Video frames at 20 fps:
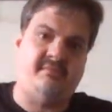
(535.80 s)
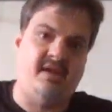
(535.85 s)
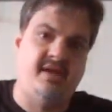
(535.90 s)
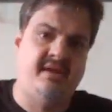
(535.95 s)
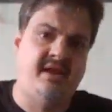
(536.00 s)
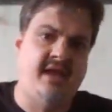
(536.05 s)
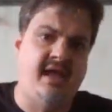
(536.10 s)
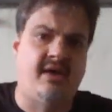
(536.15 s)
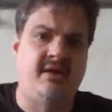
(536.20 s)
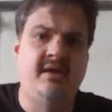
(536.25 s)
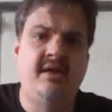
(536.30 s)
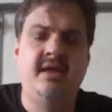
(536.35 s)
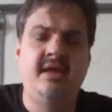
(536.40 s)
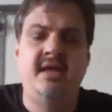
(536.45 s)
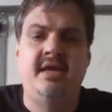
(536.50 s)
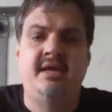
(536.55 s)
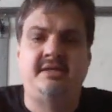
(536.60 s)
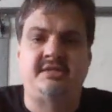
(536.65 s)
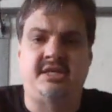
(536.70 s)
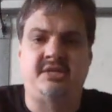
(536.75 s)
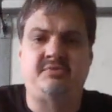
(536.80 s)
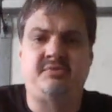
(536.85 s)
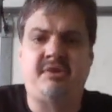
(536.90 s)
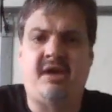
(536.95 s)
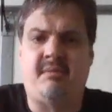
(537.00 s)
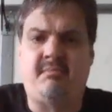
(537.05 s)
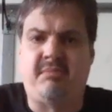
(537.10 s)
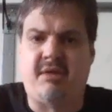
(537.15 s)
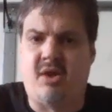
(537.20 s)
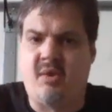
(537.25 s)
Now, since we're
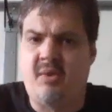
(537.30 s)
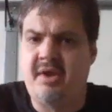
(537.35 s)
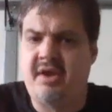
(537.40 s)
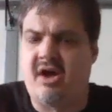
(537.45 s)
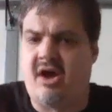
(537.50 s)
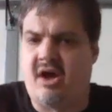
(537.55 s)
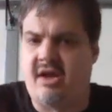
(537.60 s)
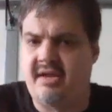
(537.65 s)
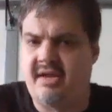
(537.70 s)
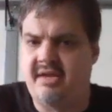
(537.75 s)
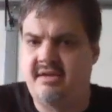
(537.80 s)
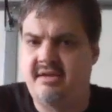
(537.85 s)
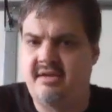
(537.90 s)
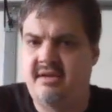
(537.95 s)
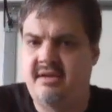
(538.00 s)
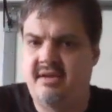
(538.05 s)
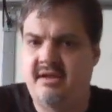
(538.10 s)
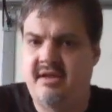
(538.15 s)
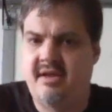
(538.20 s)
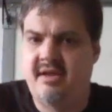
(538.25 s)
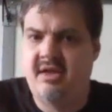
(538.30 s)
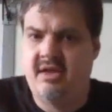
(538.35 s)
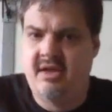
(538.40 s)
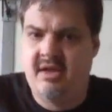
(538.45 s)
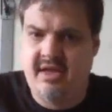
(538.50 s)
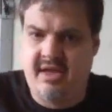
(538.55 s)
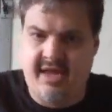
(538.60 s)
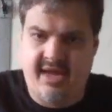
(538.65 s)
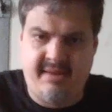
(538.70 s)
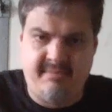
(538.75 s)
not blowing on it
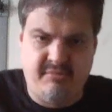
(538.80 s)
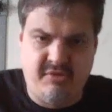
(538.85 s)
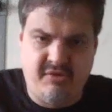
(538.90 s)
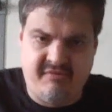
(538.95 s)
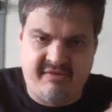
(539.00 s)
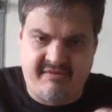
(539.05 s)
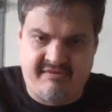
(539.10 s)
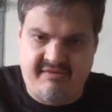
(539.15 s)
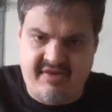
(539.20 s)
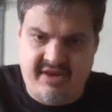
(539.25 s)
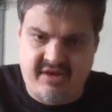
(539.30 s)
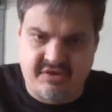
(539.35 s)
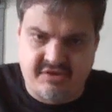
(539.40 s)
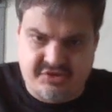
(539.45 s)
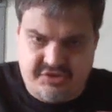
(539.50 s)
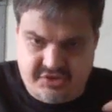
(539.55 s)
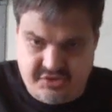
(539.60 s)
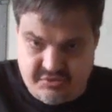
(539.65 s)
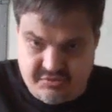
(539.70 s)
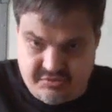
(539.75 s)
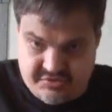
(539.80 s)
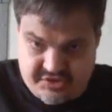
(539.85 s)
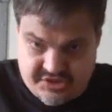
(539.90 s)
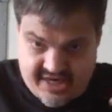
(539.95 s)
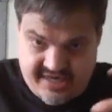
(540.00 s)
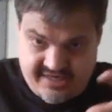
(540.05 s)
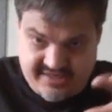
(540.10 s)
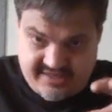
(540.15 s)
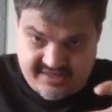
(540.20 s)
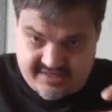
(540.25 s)
and moving fingers to
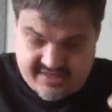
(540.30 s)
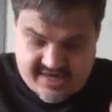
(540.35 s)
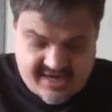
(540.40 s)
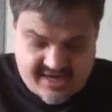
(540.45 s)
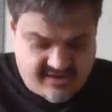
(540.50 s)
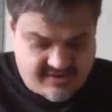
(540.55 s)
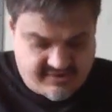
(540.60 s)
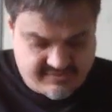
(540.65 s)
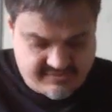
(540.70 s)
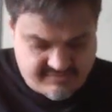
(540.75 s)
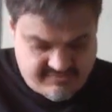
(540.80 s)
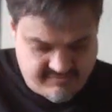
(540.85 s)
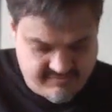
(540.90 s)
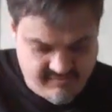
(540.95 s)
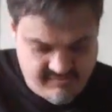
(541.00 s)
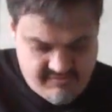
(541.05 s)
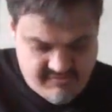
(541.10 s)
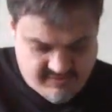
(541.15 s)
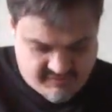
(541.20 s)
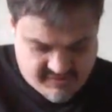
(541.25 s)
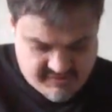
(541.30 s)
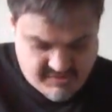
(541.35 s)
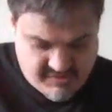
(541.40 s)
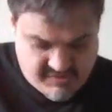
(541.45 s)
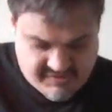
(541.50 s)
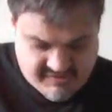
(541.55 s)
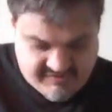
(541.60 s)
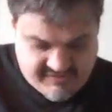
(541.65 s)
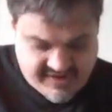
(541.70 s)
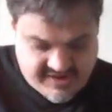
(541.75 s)
change the sound, if we move
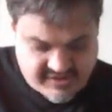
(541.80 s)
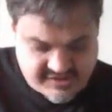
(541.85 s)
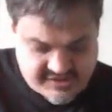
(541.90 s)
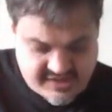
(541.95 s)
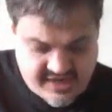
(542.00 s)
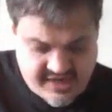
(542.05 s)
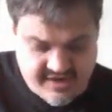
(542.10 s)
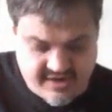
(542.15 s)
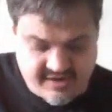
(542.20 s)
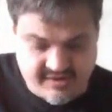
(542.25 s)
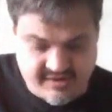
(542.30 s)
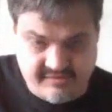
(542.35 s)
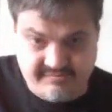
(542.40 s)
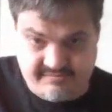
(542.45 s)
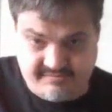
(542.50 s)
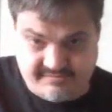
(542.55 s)
the fingers here,